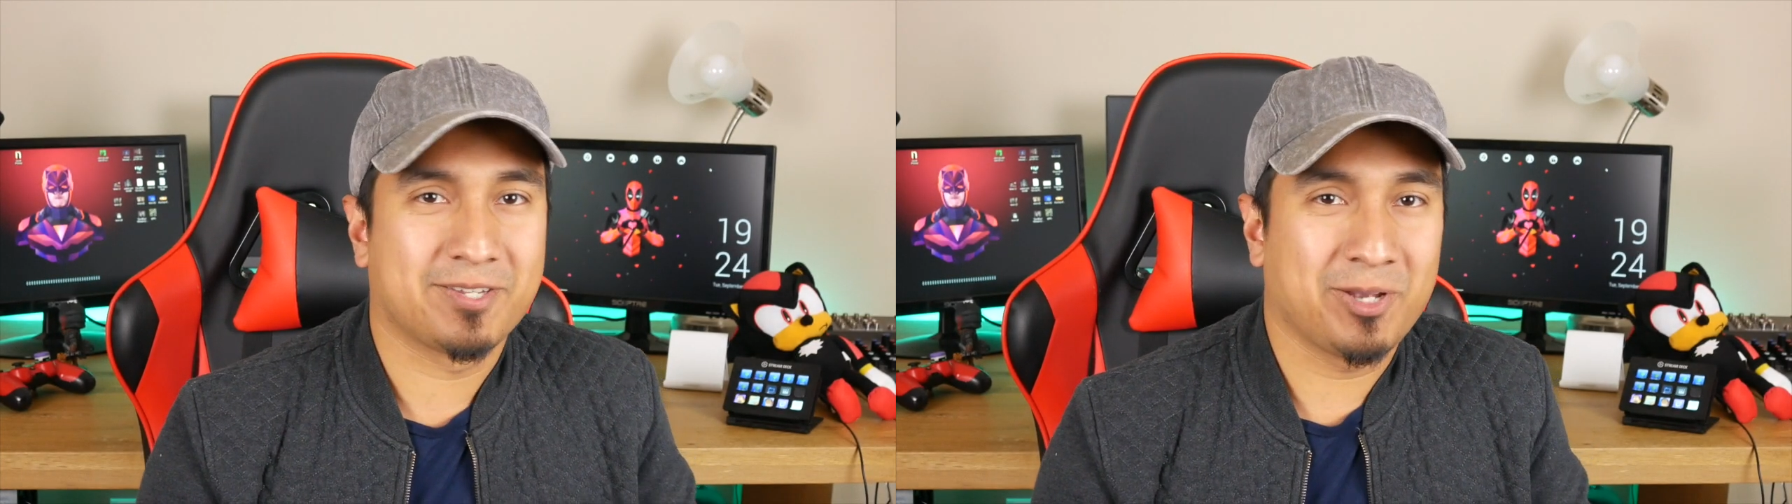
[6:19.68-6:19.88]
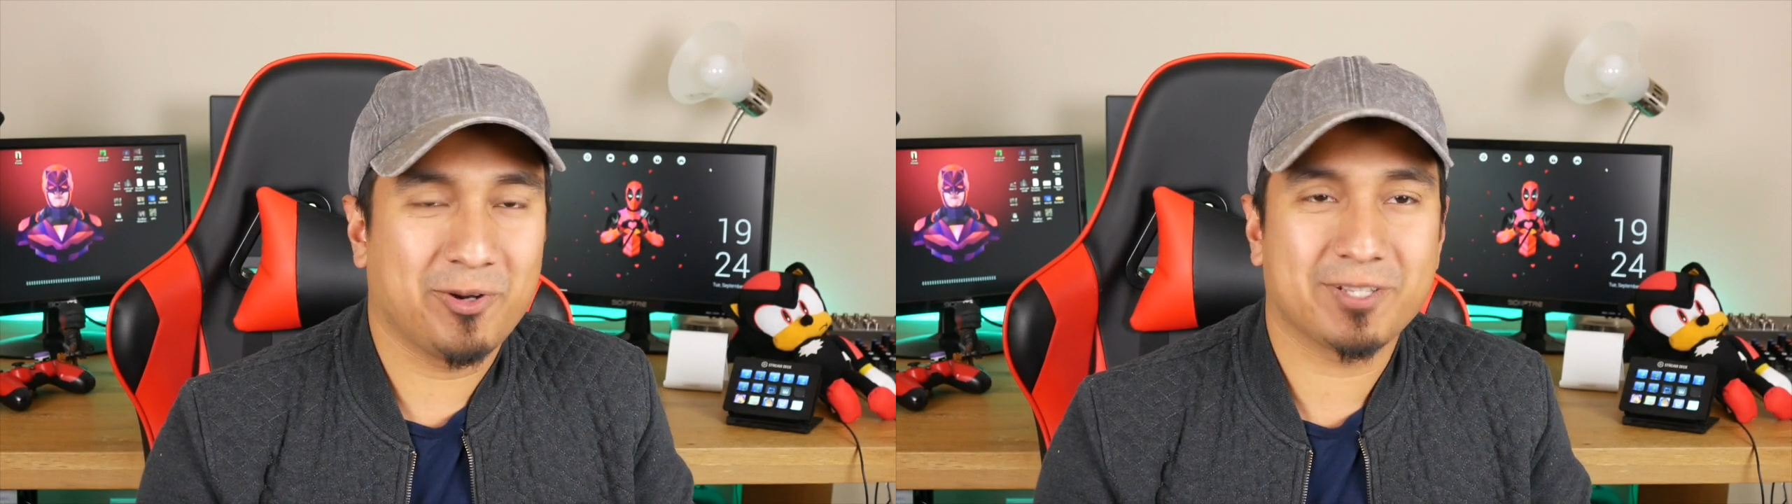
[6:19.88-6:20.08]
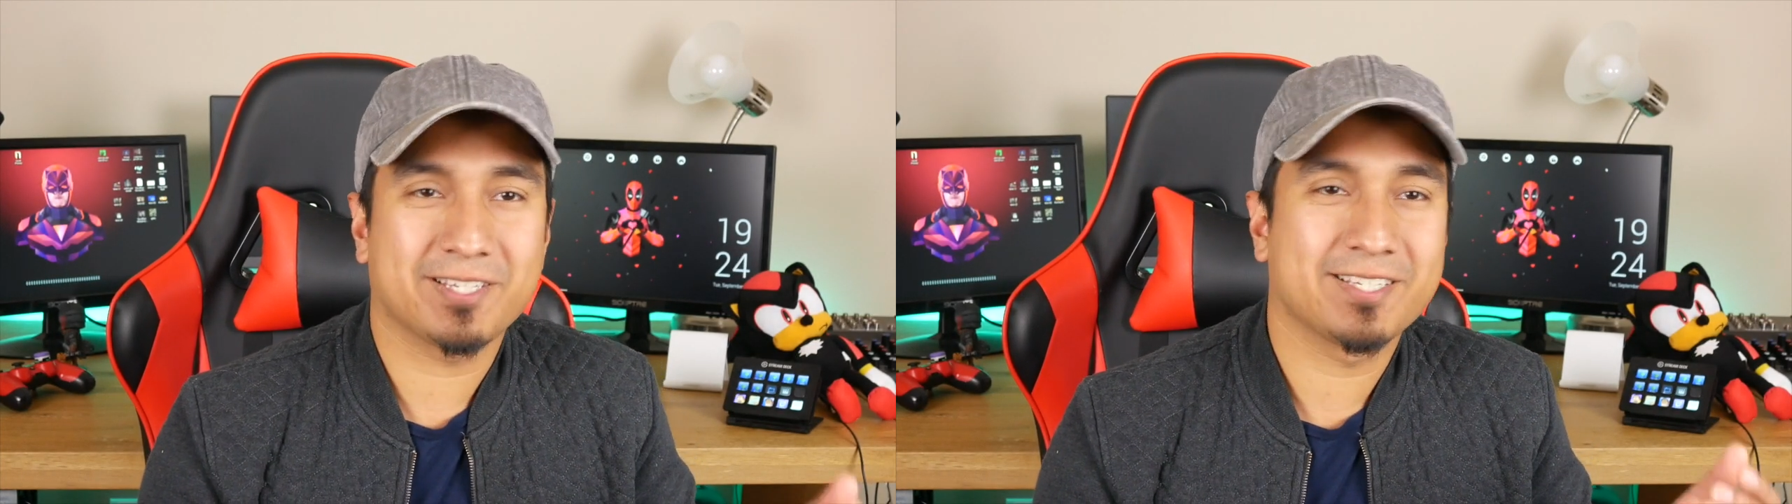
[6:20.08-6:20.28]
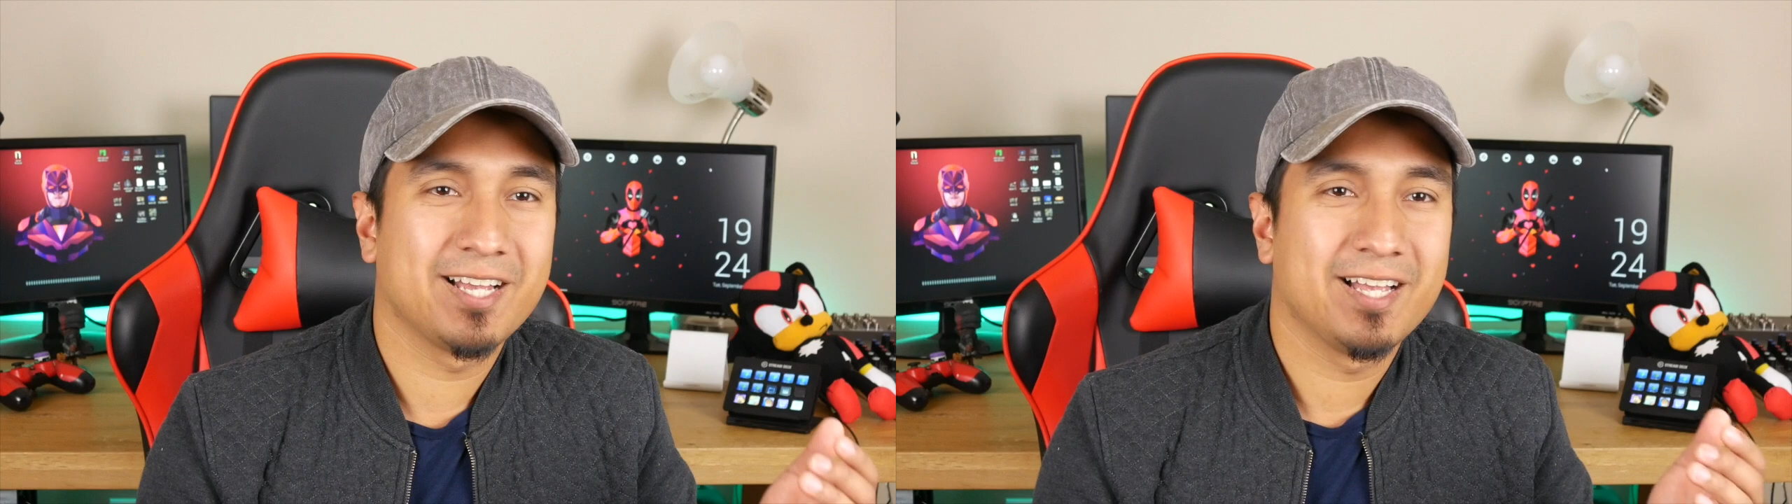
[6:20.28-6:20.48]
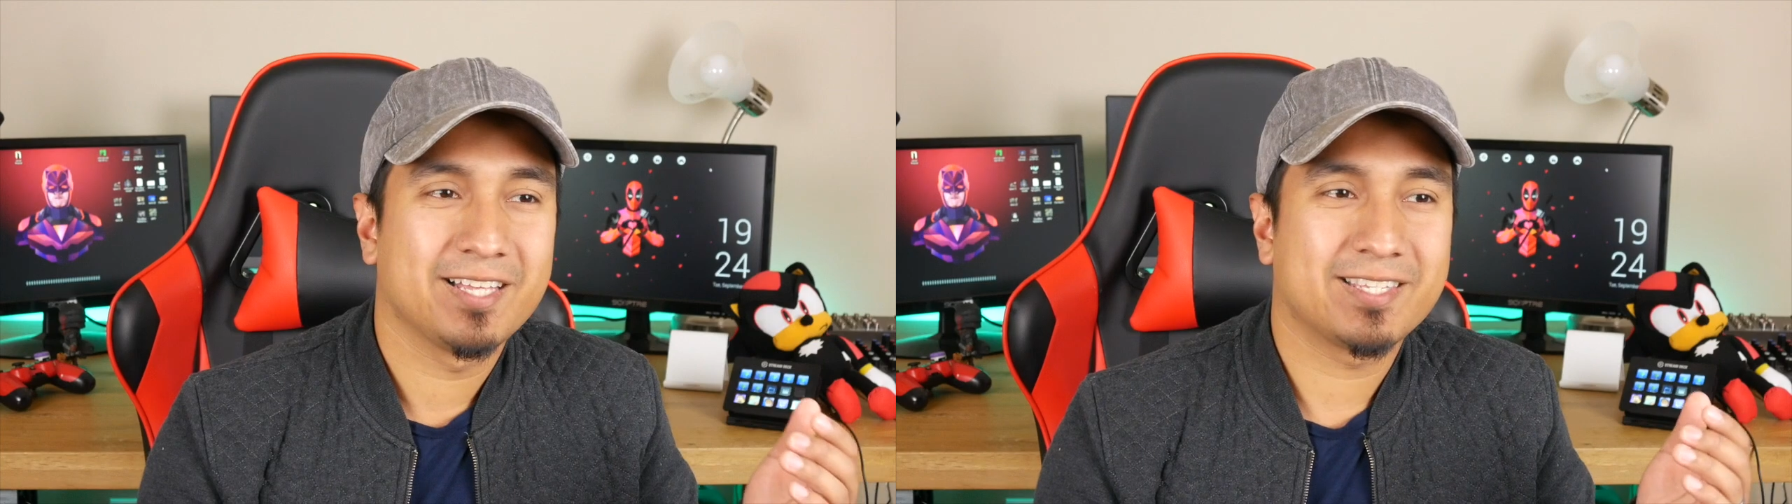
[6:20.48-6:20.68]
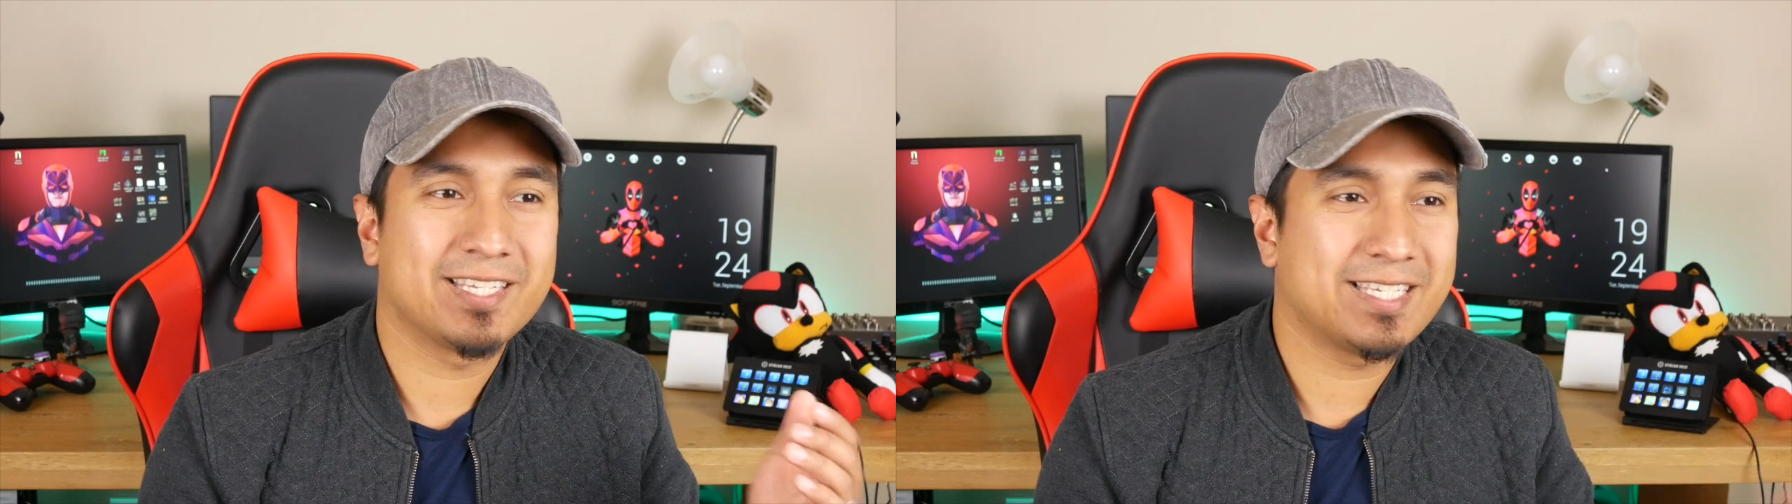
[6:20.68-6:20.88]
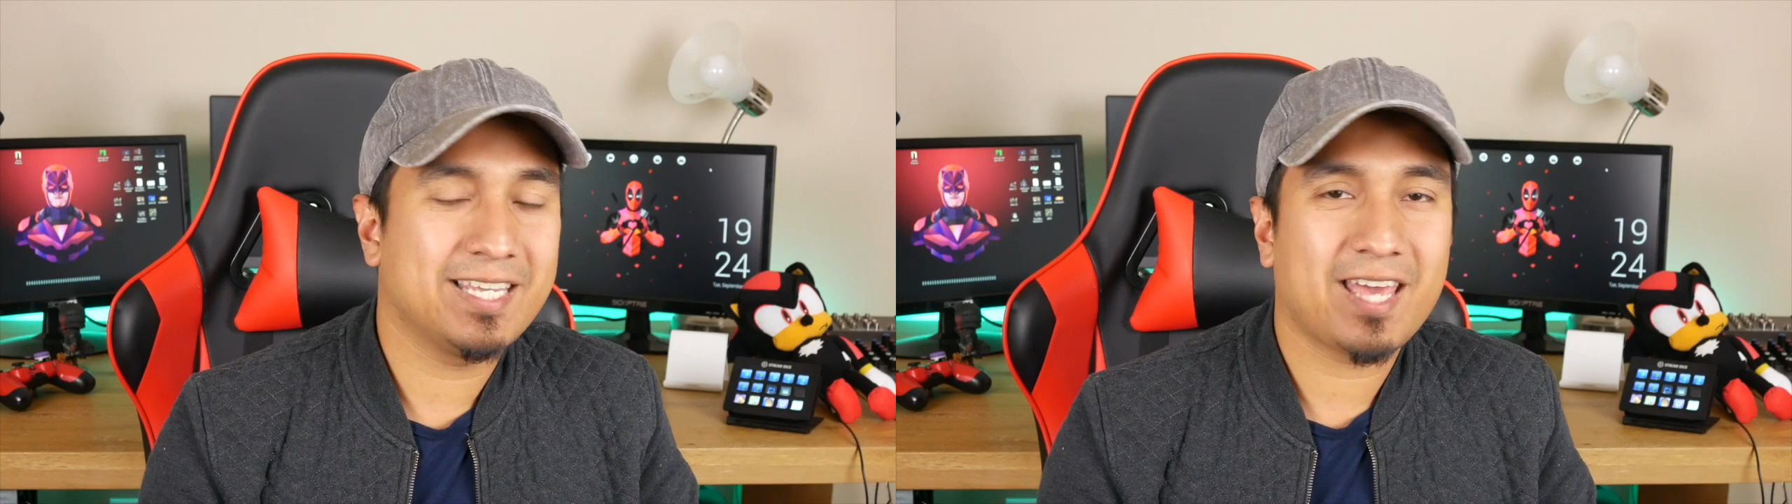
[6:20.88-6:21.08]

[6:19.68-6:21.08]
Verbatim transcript: so it's to see